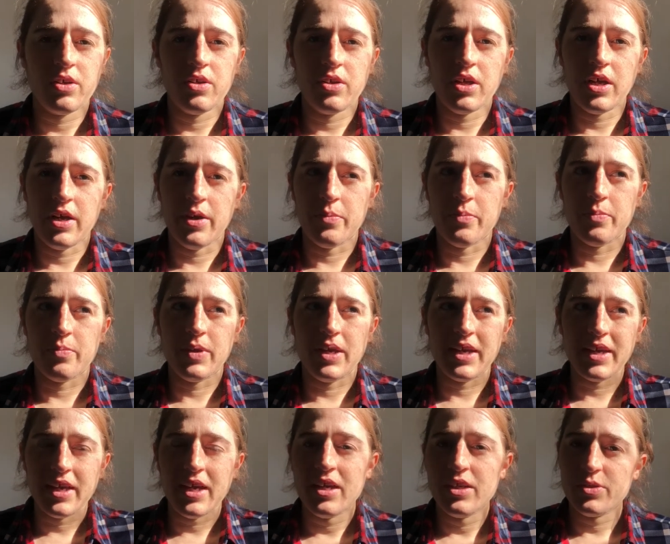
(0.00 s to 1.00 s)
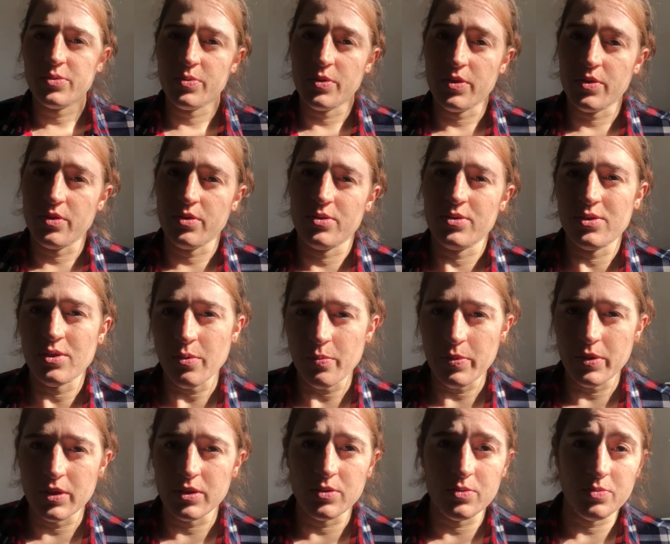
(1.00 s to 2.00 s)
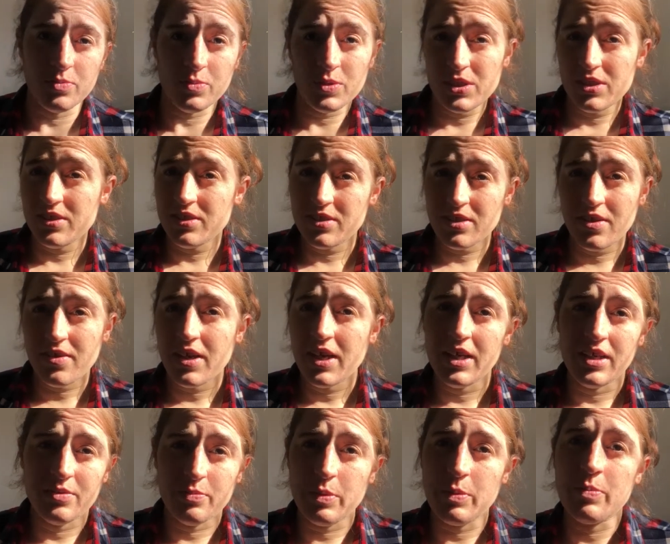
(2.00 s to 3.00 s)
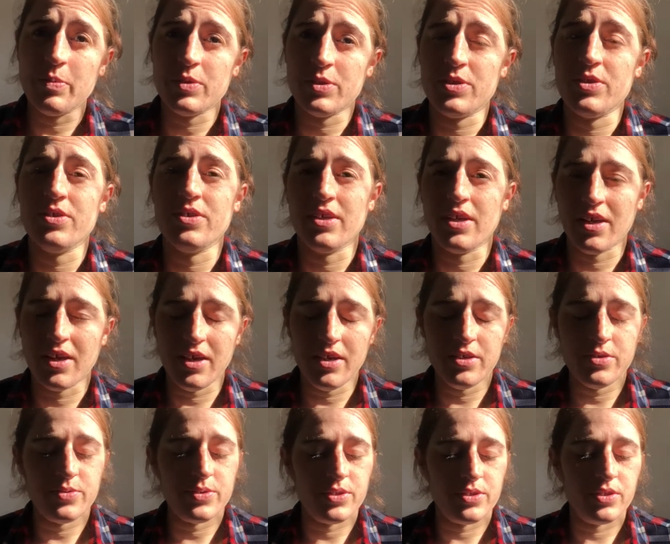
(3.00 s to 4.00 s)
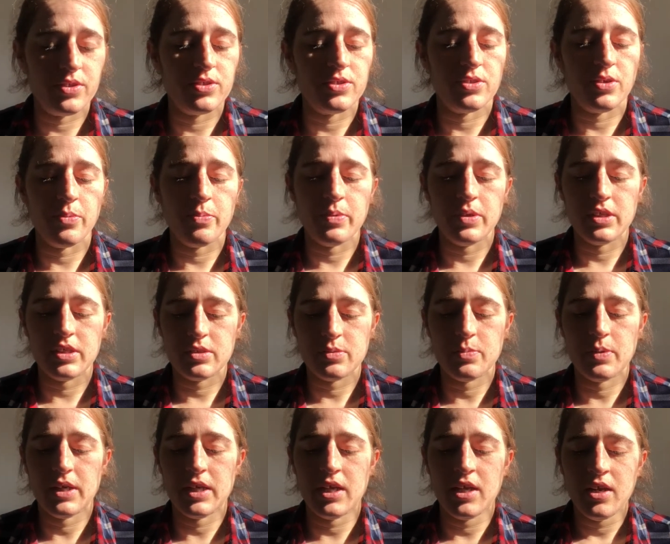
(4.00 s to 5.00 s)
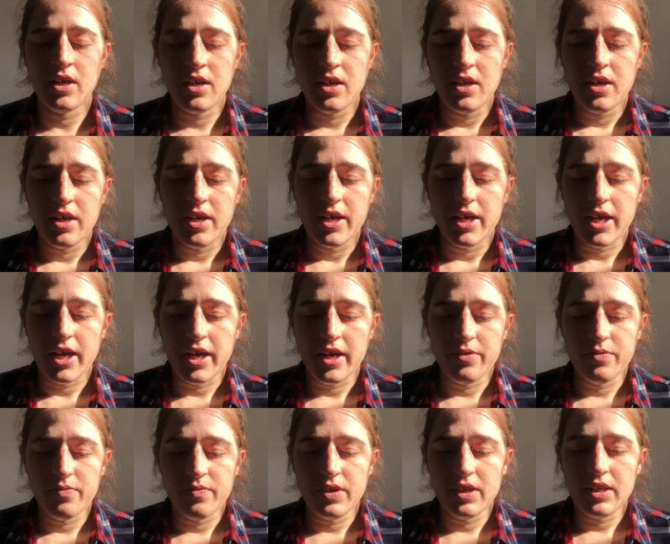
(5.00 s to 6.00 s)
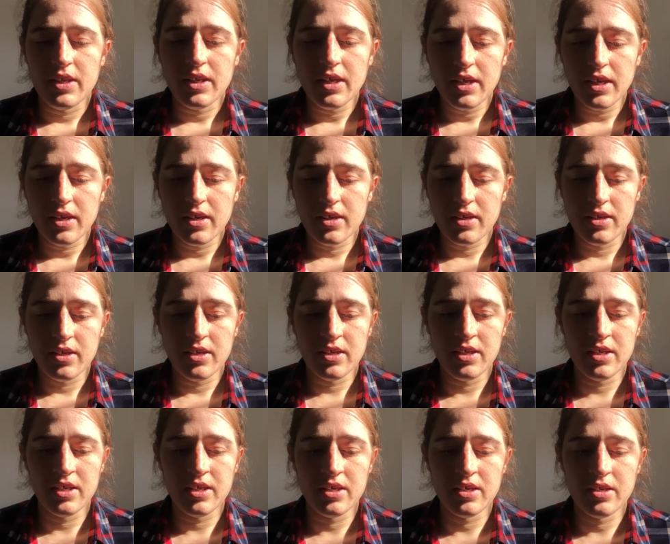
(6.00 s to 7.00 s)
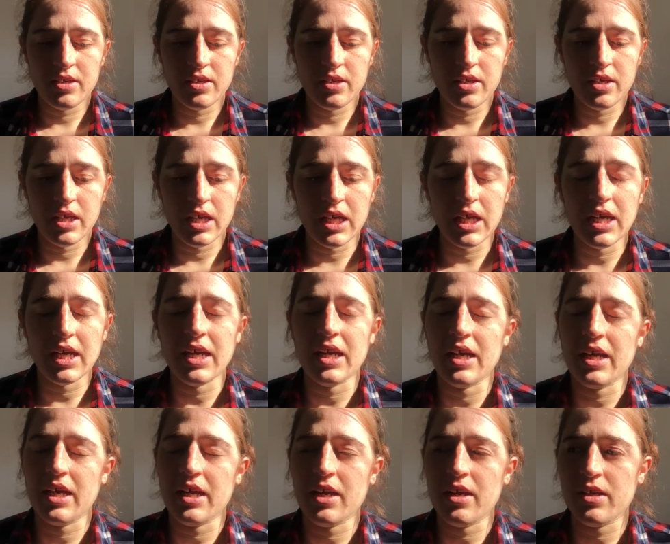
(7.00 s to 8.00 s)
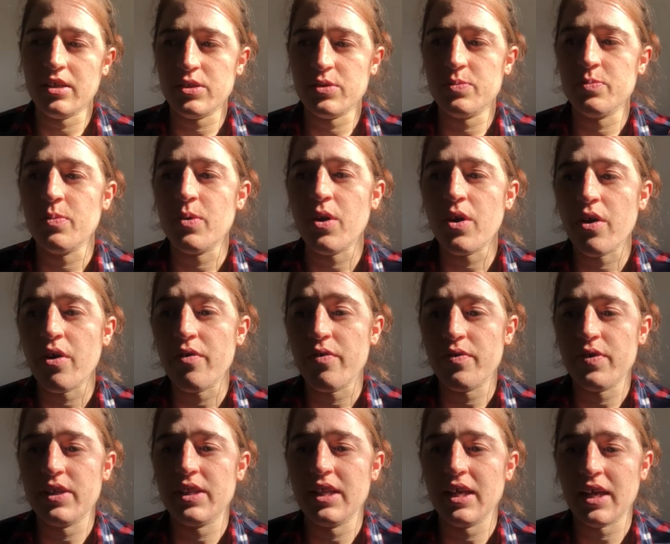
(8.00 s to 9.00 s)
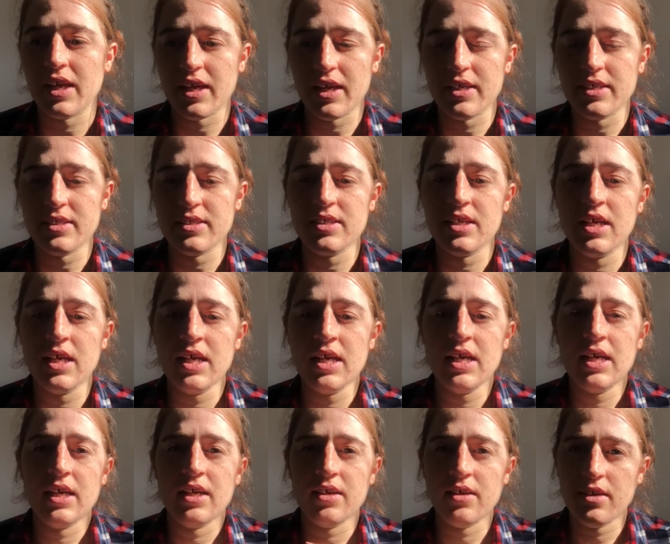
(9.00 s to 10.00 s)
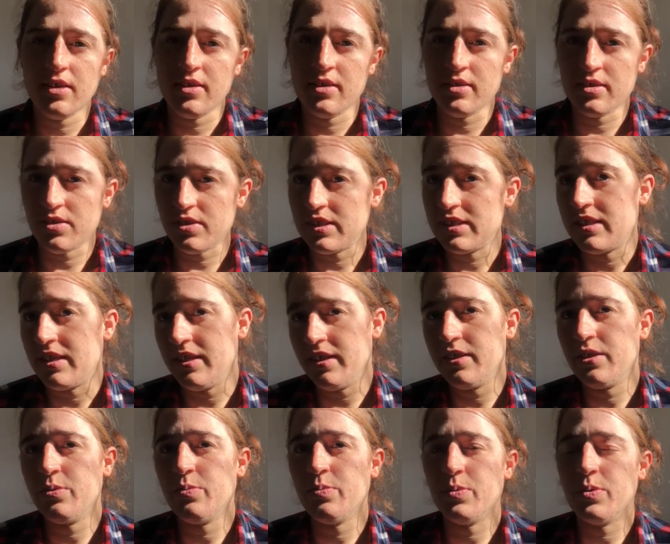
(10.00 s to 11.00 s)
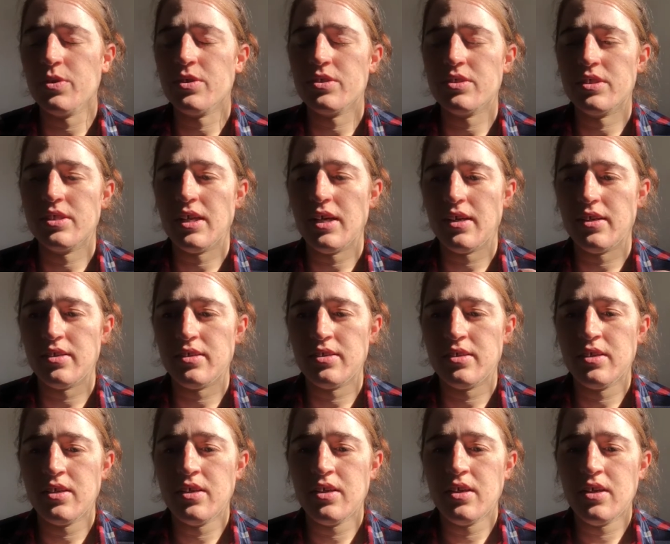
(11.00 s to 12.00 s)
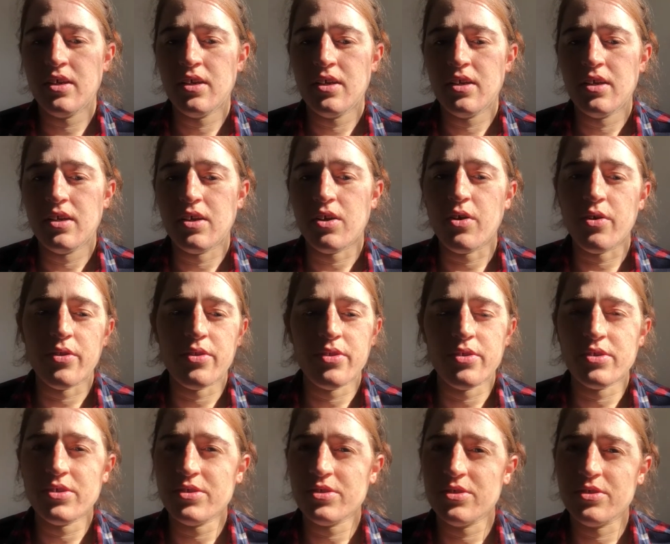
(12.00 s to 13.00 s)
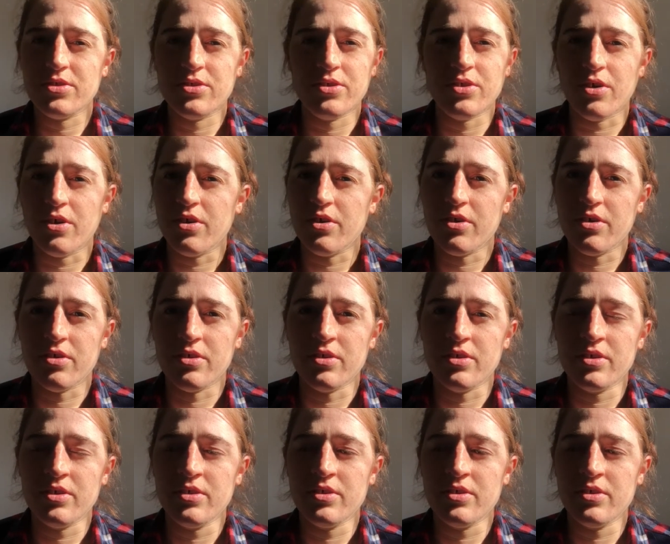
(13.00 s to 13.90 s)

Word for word: um, engage with those topics which is great people should engage with those topics but I feel like it's more often the case in translated books that authors don't